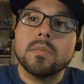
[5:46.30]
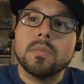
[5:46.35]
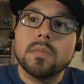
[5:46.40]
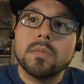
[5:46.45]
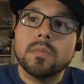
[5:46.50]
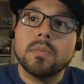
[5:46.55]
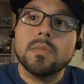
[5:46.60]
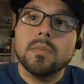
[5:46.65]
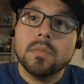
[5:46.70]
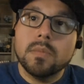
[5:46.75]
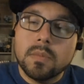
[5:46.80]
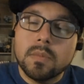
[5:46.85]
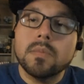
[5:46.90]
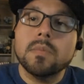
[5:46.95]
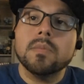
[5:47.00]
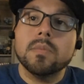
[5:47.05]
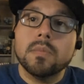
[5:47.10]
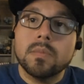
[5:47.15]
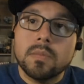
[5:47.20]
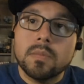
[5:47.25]

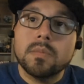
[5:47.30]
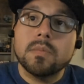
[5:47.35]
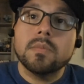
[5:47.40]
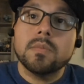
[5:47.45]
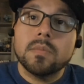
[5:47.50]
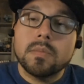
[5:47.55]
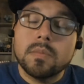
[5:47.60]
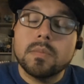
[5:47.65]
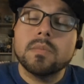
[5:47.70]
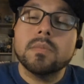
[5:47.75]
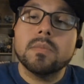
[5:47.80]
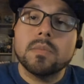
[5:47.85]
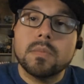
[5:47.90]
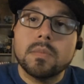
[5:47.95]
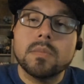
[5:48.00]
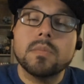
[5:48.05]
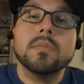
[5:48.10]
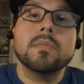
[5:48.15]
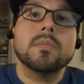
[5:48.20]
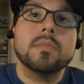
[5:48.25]

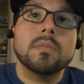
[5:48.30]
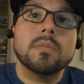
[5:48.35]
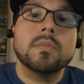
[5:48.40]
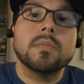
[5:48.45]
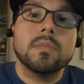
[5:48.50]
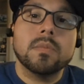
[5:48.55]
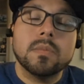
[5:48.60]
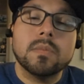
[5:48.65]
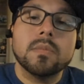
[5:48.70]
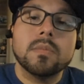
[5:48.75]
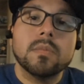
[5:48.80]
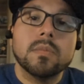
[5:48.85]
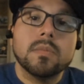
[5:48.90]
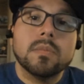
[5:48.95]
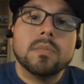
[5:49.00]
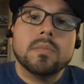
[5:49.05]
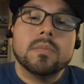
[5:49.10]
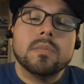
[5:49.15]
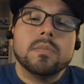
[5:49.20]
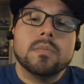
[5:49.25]

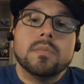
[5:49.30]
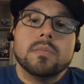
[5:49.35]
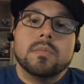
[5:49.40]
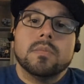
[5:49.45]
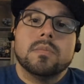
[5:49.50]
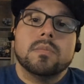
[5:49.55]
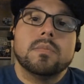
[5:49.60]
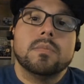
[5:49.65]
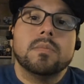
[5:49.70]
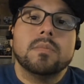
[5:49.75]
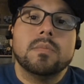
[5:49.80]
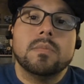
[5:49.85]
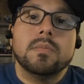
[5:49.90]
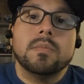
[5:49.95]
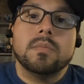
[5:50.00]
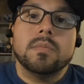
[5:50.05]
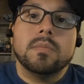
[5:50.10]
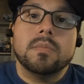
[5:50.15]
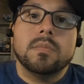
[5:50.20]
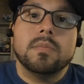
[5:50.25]

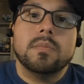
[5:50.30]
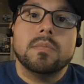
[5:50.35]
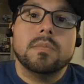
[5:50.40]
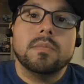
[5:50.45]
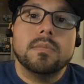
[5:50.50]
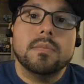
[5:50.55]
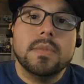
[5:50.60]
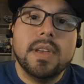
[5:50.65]
No words are spoken by the person on screen.